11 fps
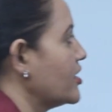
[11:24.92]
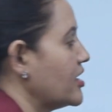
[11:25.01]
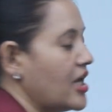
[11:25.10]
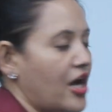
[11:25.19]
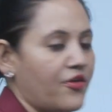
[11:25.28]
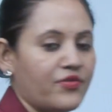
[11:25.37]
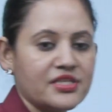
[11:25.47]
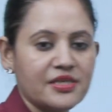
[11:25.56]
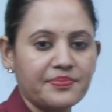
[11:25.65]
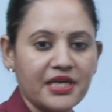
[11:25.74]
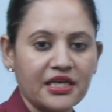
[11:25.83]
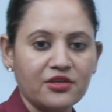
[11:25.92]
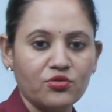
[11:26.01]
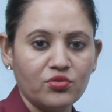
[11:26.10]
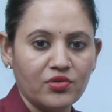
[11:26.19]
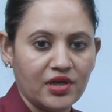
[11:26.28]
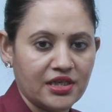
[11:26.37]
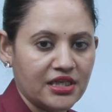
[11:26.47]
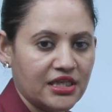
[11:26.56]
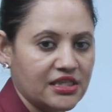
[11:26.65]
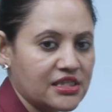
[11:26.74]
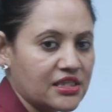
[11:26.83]
Now we'll subtract two
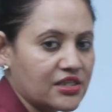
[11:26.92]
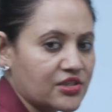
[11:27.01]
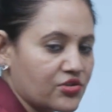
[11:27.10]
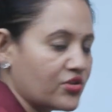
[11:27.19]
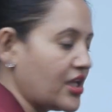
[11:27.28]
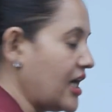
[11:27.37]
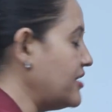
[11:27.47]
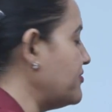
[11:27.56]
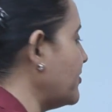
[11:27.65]
quantities, so that